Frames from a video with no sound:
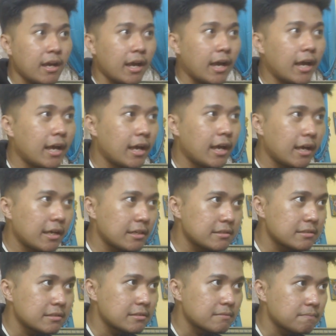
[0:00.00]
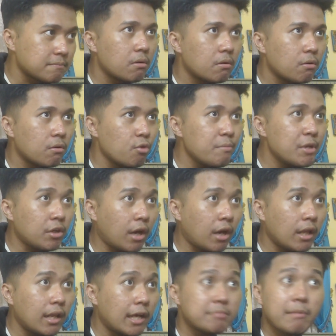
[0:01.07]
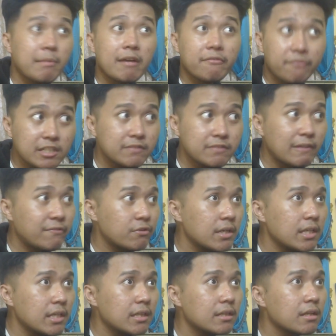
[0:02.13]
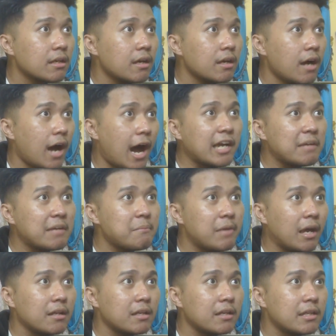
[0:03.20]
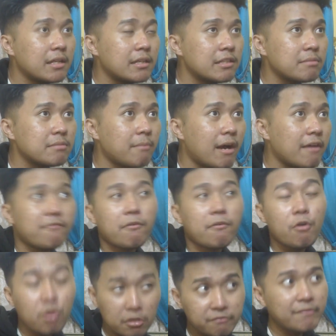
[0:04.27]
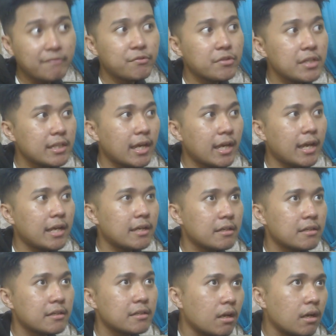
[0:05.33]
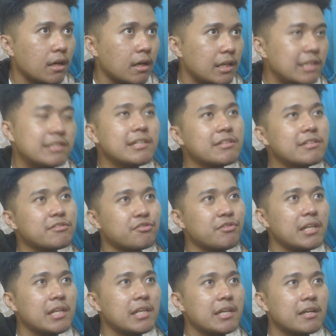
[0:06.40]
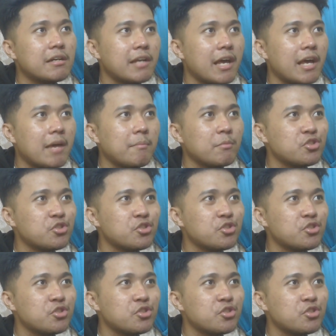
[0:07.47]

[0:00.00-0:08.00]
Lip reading: And Umino Kala is my first favorite. Akame Alin is my fourth favorite. And is it really her name?